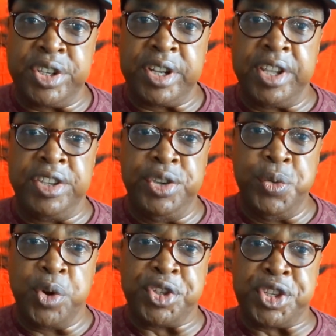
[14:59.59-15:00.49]
that you
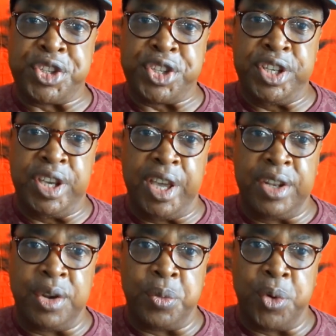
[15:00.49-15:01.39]
want to see in
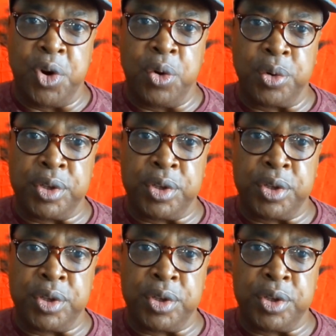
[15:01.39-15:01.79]
the world.